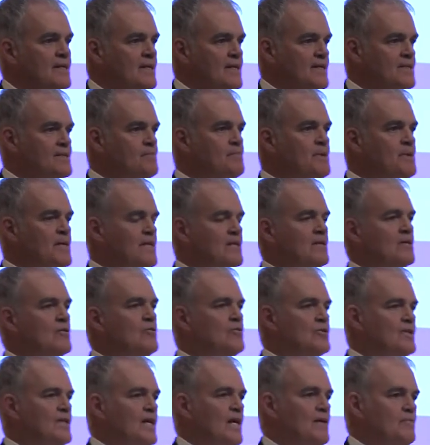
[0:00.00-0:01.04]
It's being a
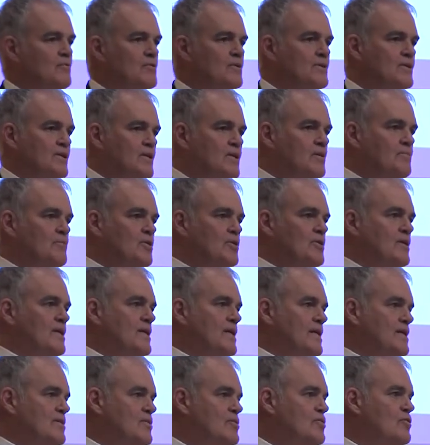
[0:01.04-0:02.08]
good neighbor in the
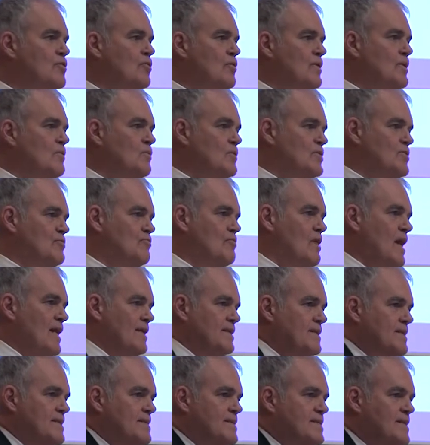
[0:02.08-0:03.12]
community. It's doing what's right.
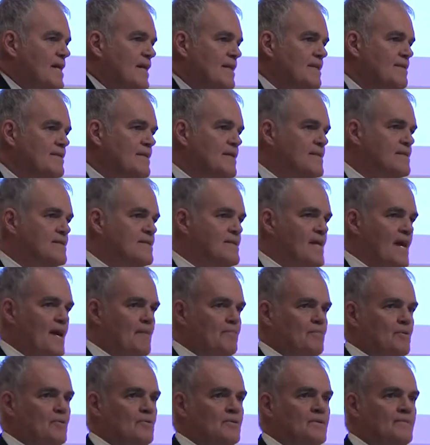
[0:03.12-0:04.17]
It's setting the
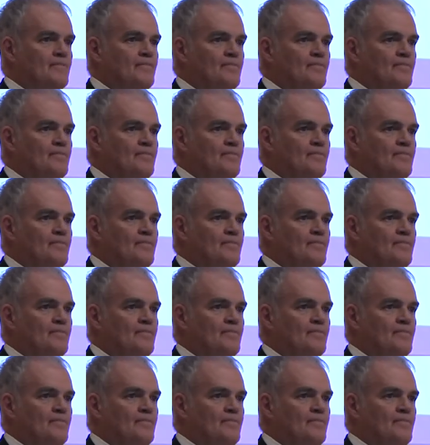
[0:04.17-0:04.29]
example,